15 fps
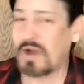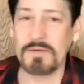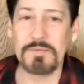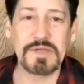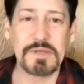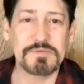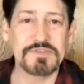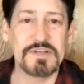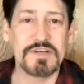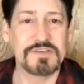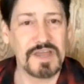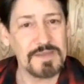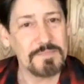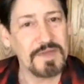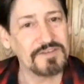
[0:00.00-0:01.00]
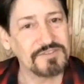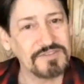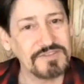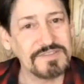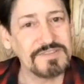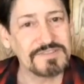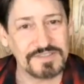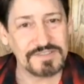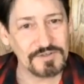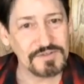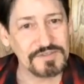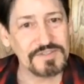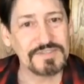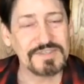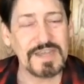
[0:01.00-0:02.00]
probably upstairs. I am actually still
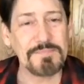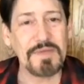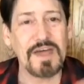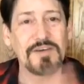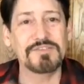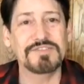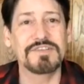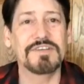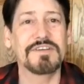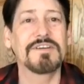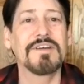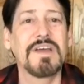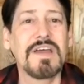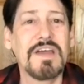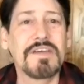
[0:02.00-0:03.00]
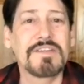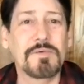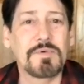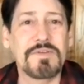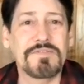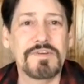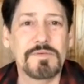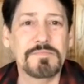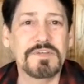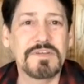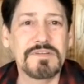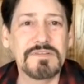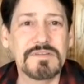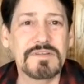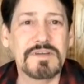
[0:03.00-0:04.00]
in the same house here that we filmed
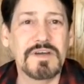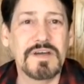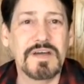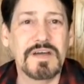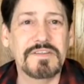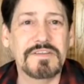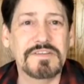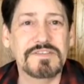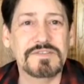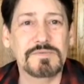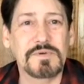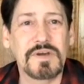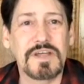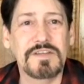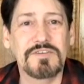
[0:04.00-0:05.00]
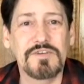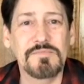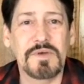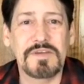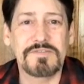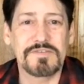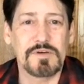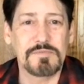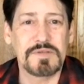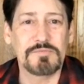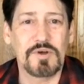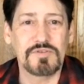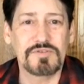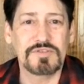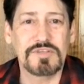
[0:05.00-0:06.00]
in. This is where I do my filming
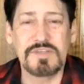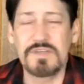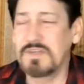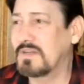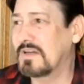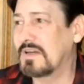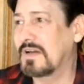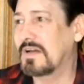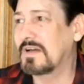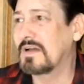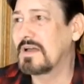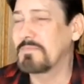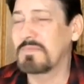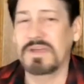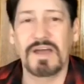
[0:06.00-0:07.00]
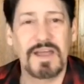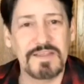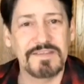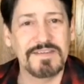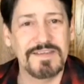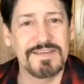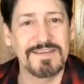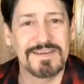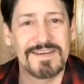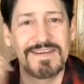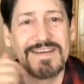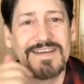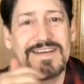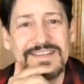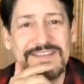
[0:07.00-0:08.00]
mostly, behind
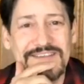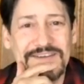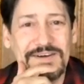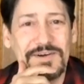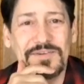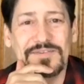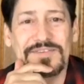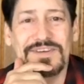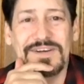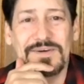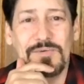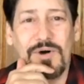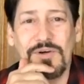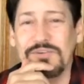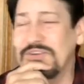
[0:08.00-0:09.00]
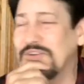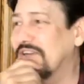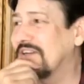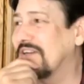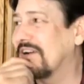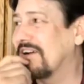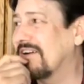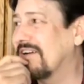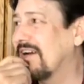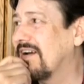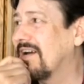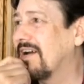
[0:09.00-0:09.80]
the old wall unit here.